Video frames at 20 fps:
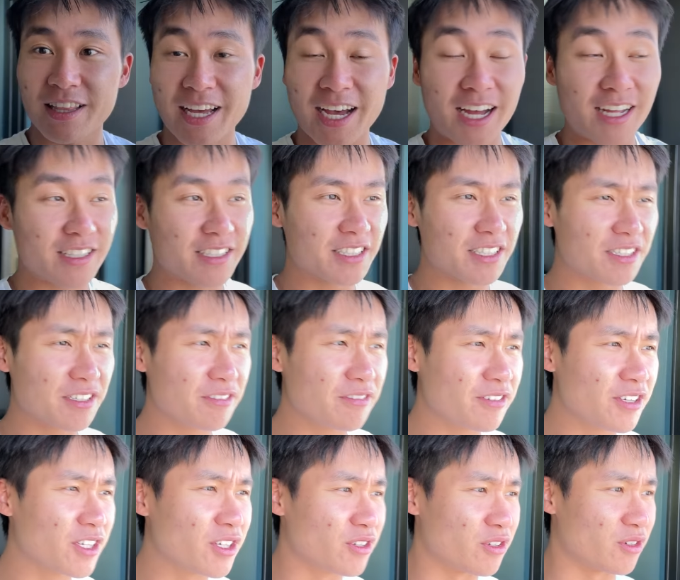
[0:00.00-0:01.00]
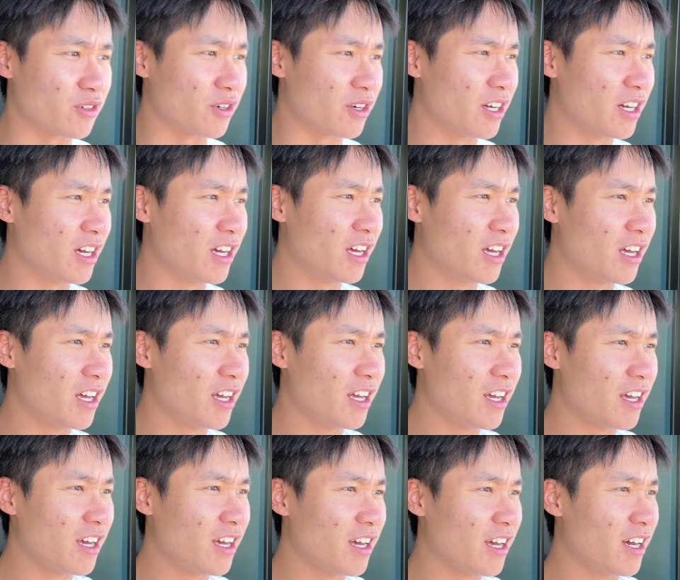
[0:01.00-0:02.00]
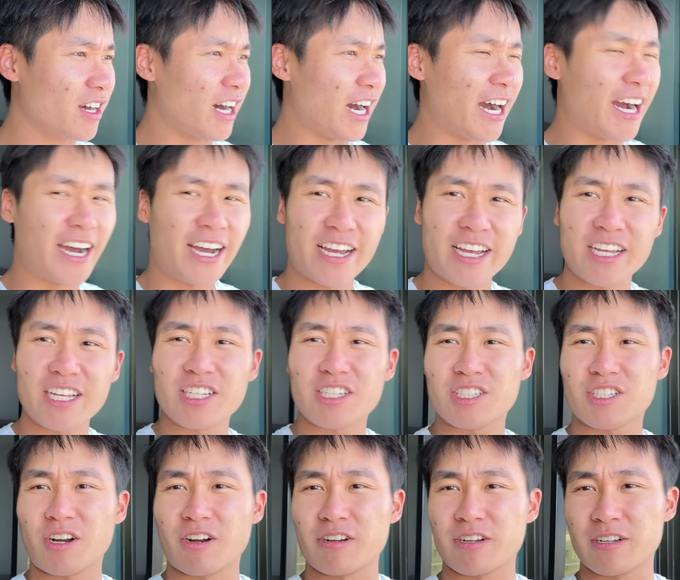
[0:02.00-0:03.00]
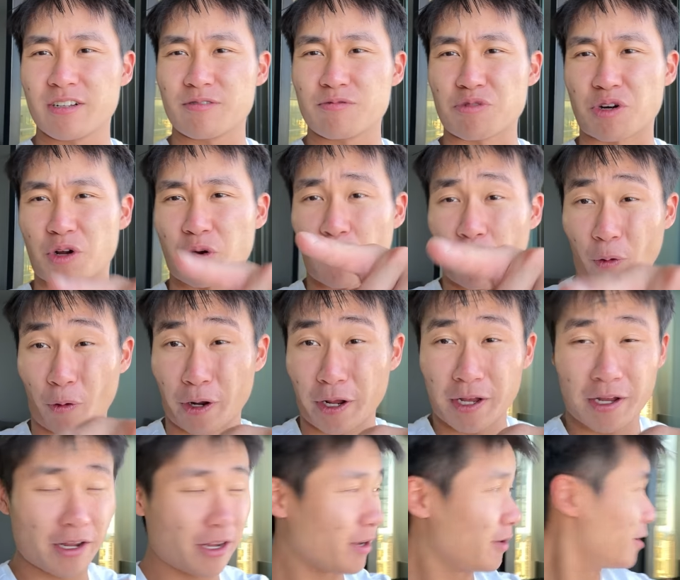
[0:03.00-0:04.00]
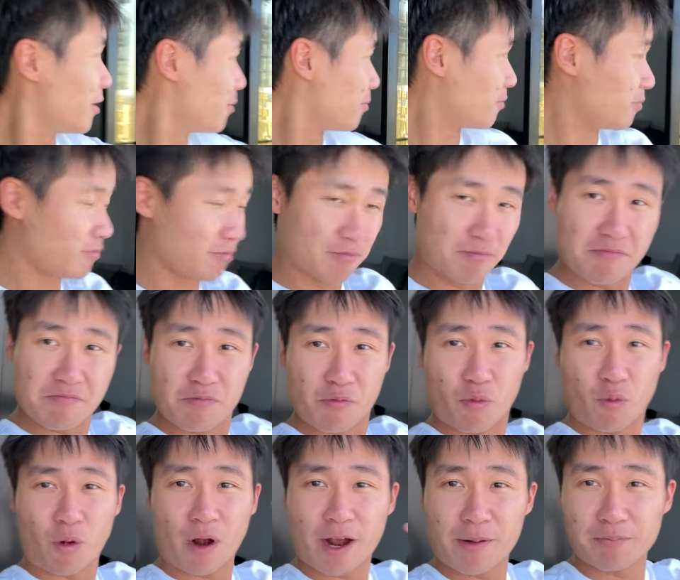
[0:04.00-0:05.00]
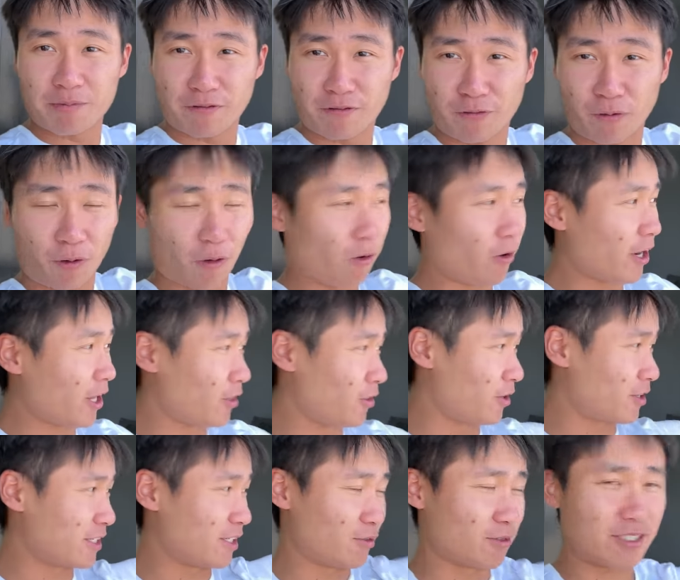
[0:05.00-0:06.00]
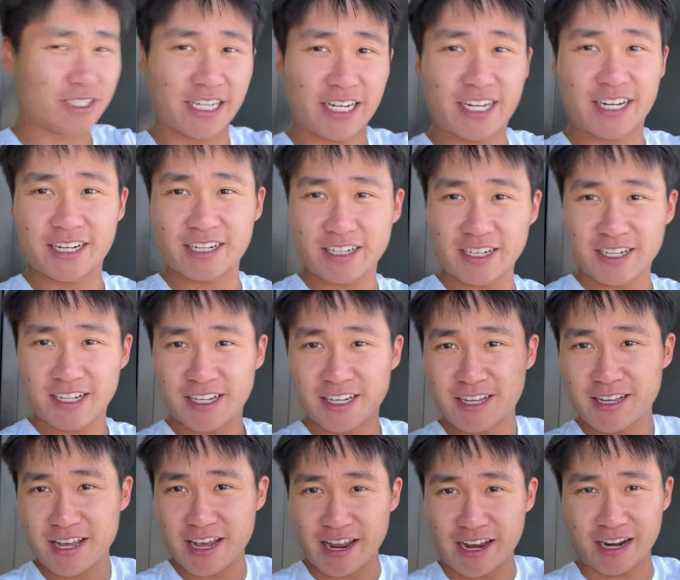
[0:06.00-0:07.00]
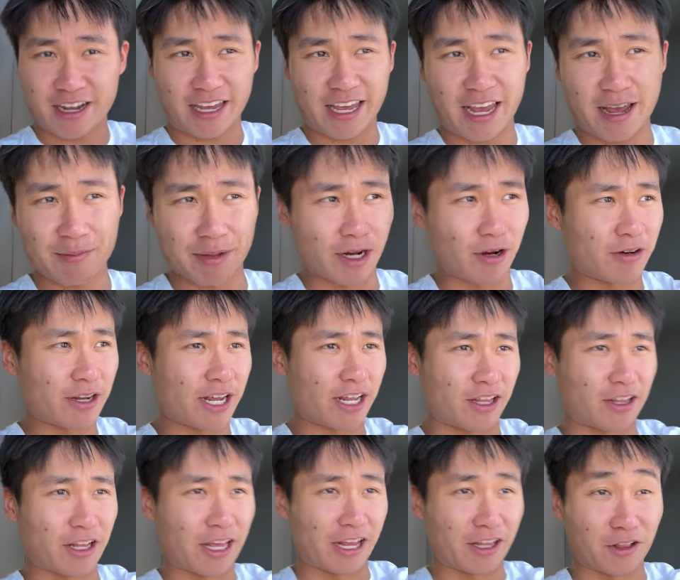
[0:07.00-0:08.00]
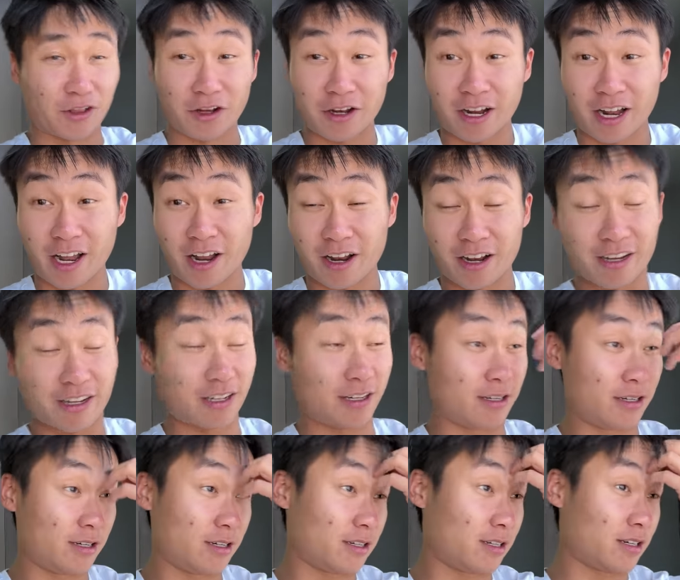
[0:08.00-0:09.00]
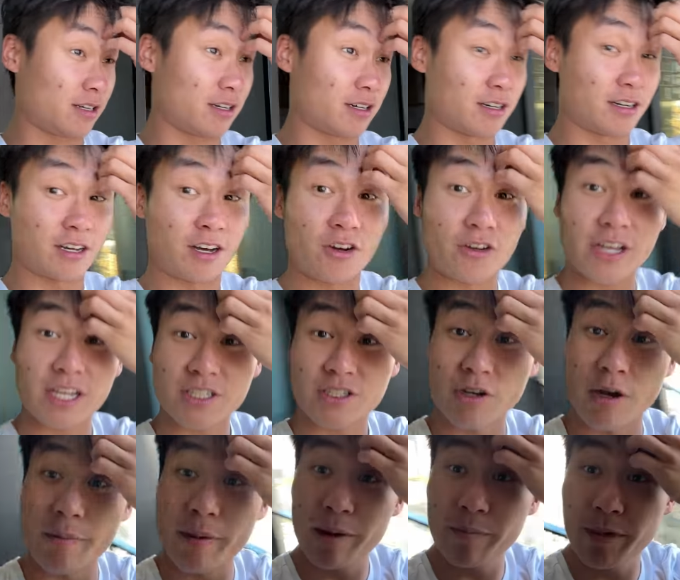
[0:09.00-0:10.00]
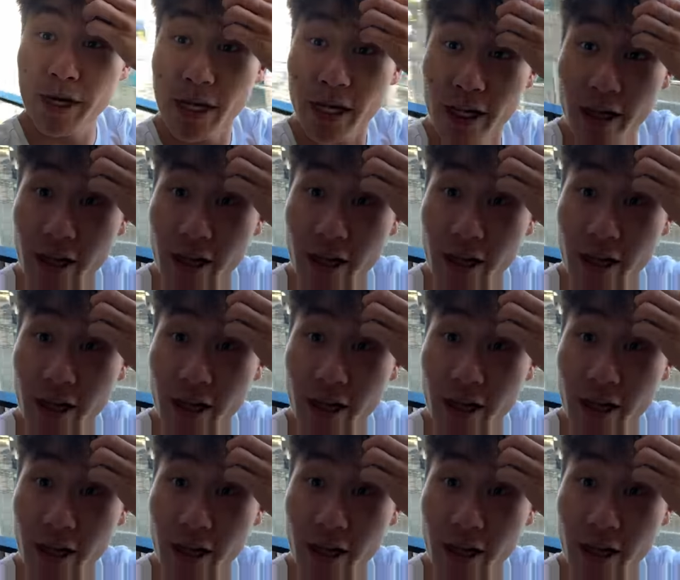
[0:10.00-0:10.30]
that's the view. I started recording before I looked outside and I came out and, and looked. Oh, okay. So I'm at my